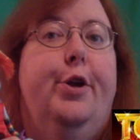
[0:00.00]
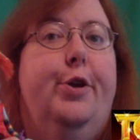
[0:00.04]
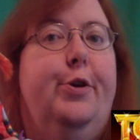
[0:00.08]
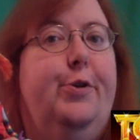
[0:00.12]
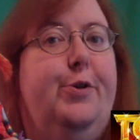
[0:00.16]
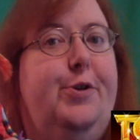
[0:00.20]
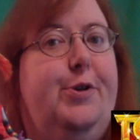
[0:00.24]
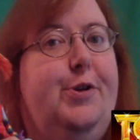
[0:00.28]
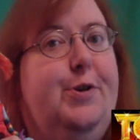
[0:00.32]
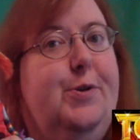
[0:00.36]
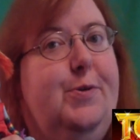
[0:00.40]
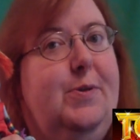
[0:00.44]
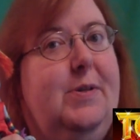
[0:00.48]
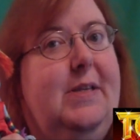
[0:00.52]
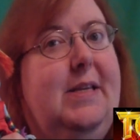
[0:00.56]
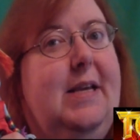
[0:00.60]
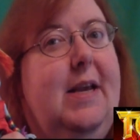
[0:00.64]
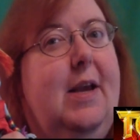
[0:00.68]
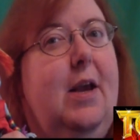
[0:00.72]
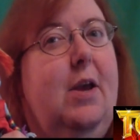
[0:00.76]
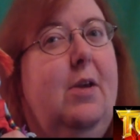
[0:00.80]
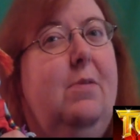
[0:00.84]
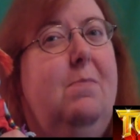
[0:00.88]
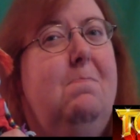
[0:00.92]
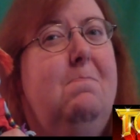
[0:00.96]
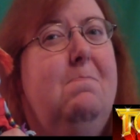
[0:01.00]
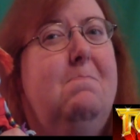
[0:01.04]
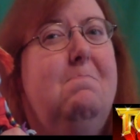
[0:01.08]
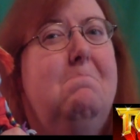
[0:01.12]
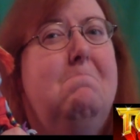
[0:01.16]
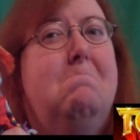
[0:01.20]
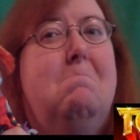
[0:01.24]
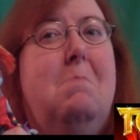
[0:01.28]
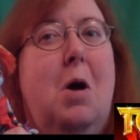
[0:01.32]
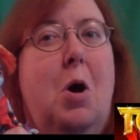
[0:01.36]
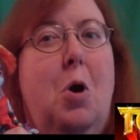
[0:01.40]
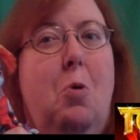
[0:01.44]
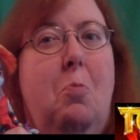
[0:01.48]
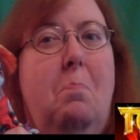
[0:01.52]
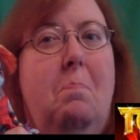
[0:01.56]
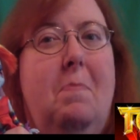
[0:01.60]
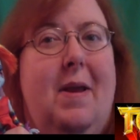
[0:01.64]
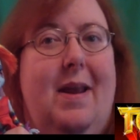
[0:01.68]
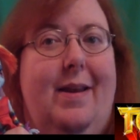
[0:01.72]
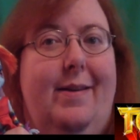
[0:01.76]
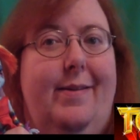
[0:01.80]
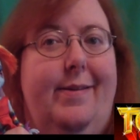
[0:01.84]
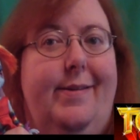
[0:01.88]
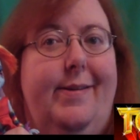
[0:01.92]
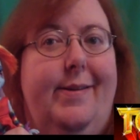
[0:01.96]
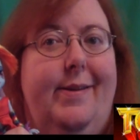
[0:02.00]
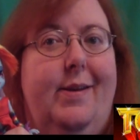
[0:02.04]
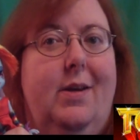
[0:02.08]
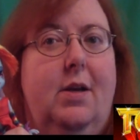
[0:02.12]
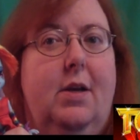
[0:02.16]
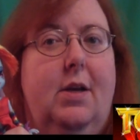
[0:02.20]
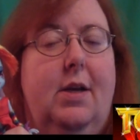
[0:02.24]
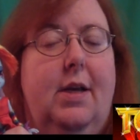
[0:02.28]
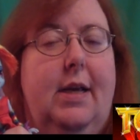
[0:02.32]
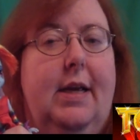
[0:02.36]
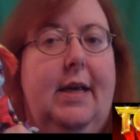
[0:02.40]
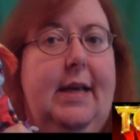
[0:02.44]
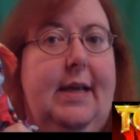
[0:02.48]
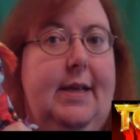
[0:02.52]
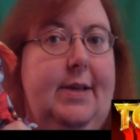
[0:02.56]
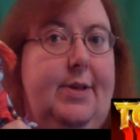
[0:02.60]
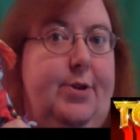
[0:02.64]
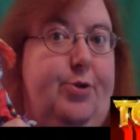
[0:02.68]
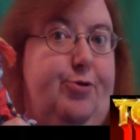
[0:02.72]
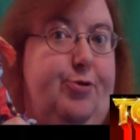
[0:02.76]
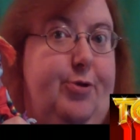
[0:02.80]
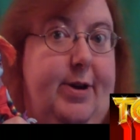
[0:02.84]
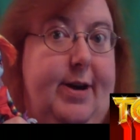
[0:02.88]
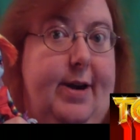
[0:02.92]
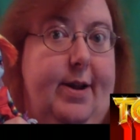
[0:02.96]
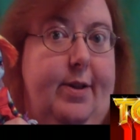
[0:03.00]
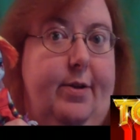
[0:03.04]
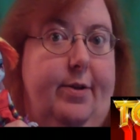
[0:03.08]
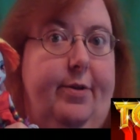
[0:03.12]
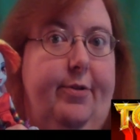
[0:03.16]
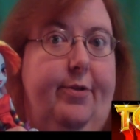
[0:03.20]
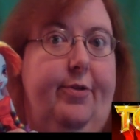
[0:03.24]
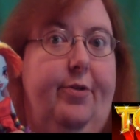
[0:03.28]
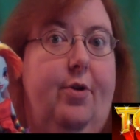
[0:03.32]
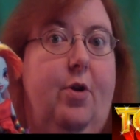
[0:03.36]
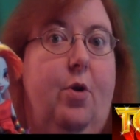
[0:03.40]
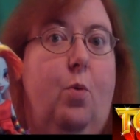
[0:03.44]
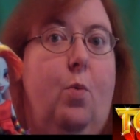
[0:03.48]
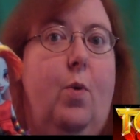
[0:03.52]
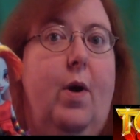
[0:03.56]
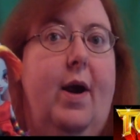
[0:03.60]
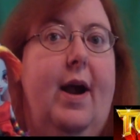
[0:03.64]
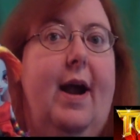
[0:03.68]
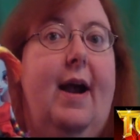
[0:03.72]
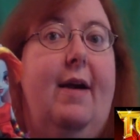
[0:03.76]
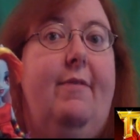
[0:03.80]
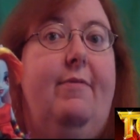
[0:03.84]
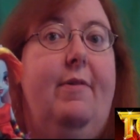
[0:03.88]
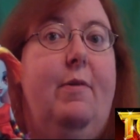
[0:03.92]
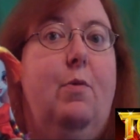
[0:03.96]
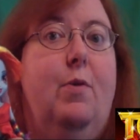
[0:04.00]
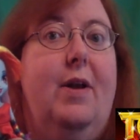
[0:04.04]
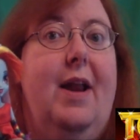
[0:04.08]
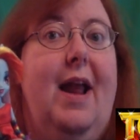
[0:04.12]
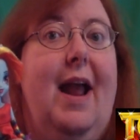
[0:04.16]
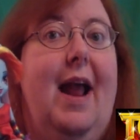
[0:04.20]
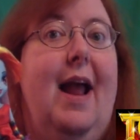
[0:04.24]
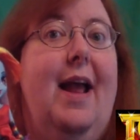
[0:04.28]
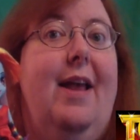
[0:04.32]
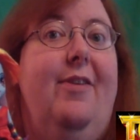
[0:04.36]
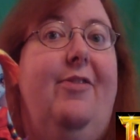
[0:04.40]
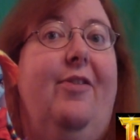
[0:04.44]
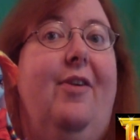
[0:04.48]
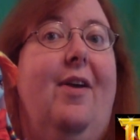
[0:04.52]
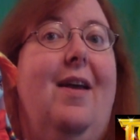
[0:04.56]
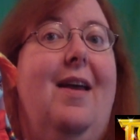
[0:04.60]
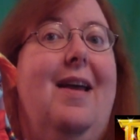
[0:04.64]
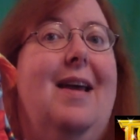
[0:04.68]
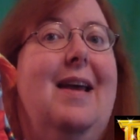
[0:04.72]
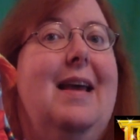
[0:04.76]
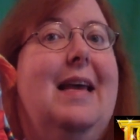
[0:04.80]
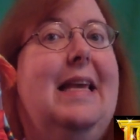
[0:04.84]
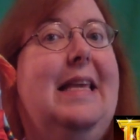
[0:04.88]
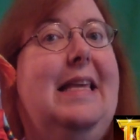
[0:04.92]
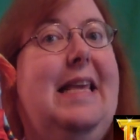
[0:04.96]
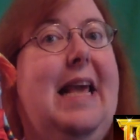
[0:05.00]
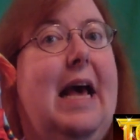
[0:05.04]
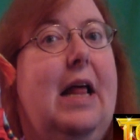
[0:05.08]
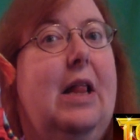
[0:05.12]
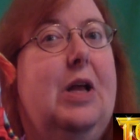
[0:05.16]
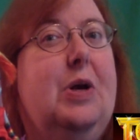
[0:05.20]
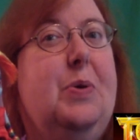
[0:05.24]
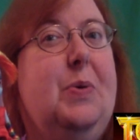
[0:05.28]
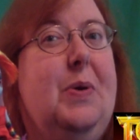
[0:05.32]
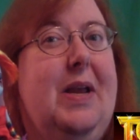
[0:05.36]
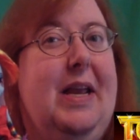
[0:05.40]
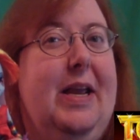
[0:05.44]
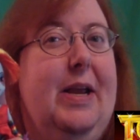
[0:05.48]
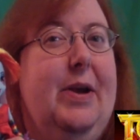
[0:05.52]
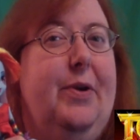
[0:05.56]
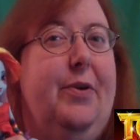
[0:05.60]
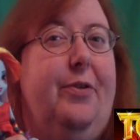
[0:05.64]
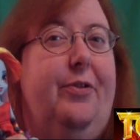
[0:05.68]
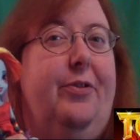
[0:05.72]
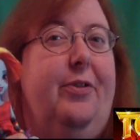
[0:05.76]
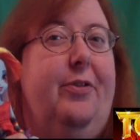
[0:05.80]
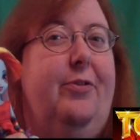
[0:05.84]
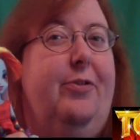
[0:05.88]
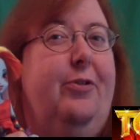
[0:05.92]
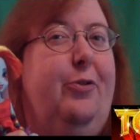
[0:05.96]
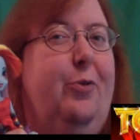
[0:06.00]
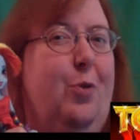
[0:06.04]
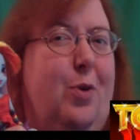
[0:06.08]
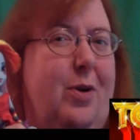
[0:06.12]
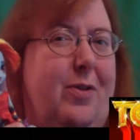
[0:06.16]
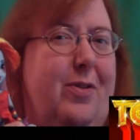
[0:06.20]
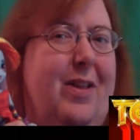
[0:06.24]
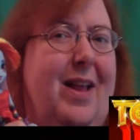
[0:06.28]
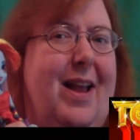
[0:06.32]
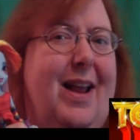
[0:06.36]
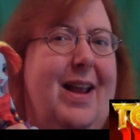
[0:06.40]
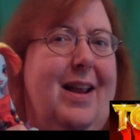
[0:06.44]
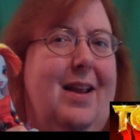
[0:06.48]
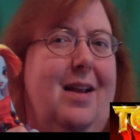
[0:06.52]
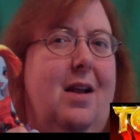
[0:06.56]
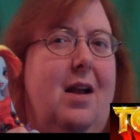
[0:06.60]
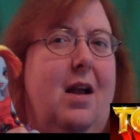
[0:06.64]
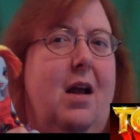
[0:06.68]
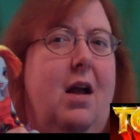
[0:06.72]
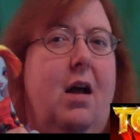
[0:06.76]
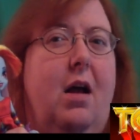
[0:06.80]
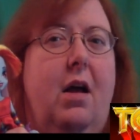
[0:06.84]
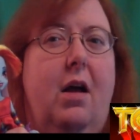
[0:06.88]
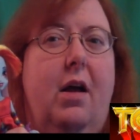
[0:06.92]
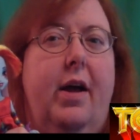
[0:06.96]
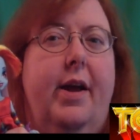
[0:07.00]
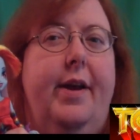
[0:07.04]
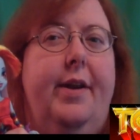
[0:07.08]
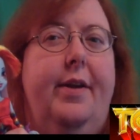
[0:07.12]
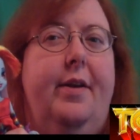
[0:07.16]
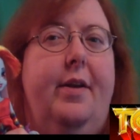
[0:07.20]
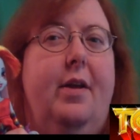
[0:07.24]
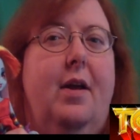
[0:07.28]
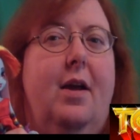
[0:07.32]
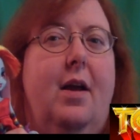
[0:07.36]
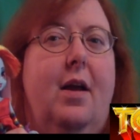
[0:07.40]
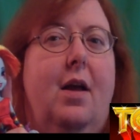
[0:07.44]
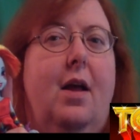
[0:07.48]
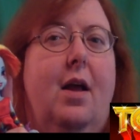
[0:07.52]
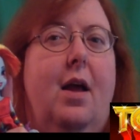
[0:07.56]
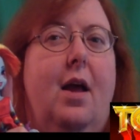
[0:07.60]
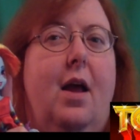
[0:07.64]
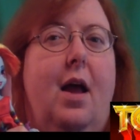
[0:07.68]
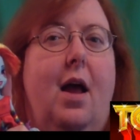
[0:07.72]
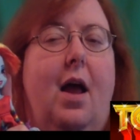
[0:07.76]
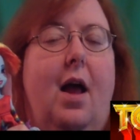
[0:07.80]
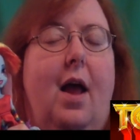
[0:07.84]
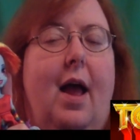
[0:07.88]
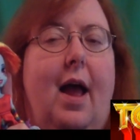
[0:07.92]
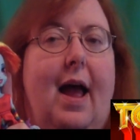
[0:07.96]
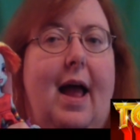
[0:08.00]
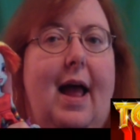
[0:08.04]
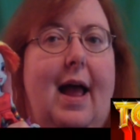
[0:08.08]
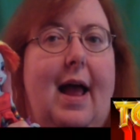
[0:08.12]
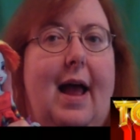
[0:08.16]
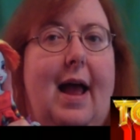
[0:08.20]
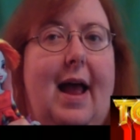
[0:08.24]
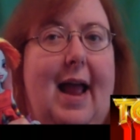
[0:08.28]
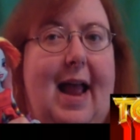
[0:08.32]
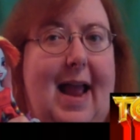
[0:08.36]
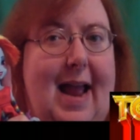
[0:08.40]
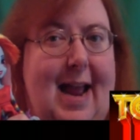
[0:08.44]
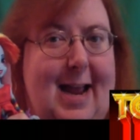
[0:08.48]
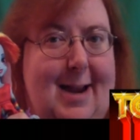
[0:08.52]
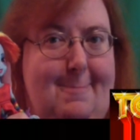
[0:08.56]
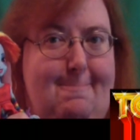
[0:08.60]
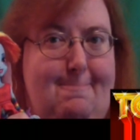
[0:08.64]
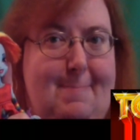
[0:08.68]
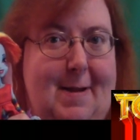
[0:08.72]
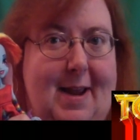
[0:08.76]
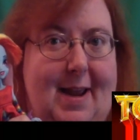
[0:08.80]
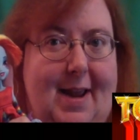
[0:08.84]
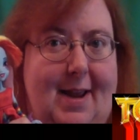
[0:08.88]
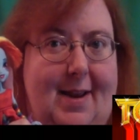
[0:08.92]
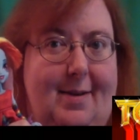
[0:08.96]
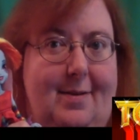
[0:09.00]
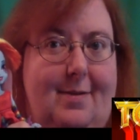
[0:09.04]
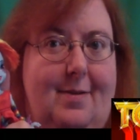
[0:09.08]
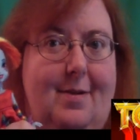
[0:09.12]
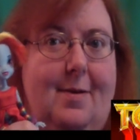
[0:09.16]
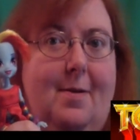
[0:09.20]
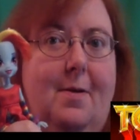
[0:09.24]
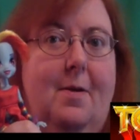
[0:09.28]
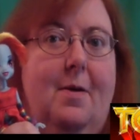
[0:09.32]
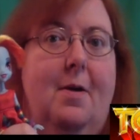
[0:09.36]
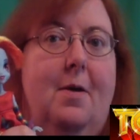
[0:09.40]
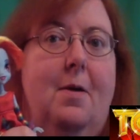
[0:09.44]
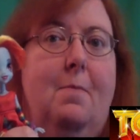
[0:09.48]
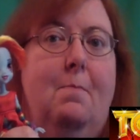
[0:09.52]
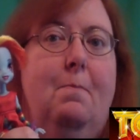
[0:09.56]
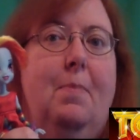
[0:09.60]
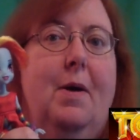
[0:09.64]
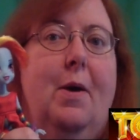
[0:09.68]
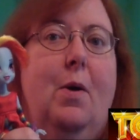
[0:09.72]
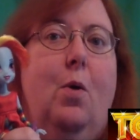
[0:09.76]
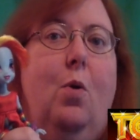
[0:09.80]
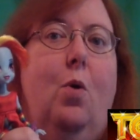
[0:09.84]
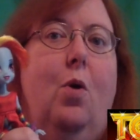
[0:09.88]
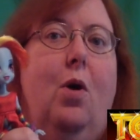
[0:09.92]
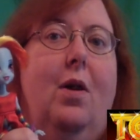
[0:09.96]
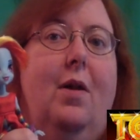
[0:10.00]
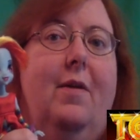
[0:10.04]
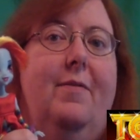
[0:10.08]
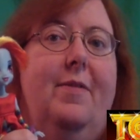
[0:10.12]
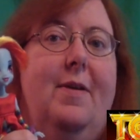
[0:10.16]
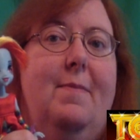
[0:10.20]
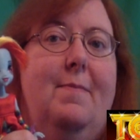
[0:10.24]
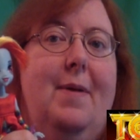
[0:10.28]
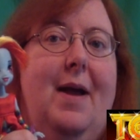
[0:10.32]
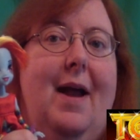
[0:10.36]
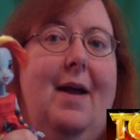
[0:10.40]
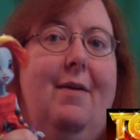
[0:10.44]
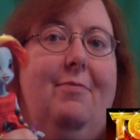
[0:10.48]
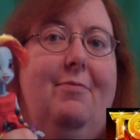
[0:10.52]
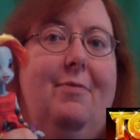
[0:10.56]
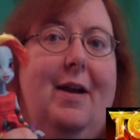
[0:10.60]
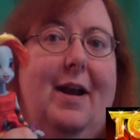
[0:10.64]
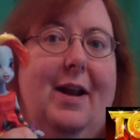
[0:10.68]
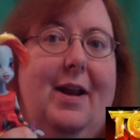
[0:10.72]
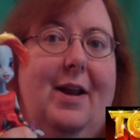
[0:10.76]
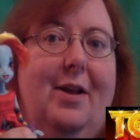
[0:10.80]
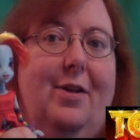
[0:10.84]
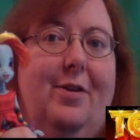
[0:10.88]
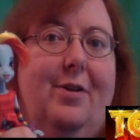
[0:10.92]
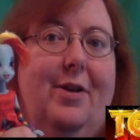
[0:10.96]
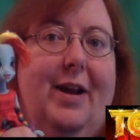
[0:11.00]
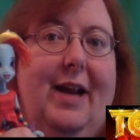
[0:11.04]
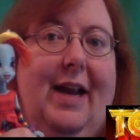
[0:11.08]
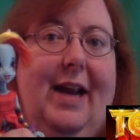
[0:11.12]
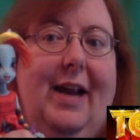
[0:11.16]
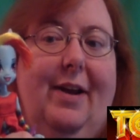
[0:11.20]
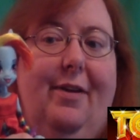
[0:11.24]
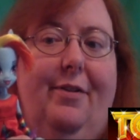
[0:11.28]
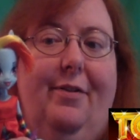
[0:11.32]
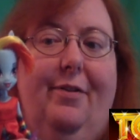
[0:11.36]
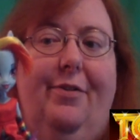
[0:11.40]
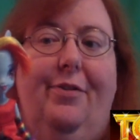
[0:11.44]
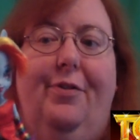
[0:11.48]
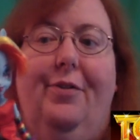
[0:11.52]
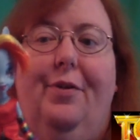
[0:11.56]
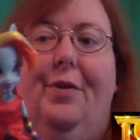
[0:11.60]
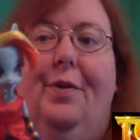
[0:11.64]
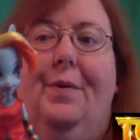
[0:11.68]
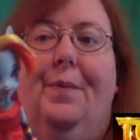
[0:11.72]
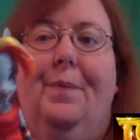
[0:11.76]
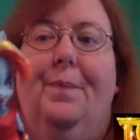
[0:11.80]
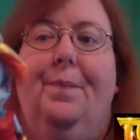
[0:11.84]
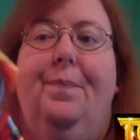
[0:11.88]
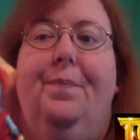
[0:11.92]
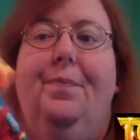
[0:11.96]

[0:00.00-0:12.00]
You do see a moment in the trailers where everyone has yellow ears, sort of like on a headband, but all of them have regular ears.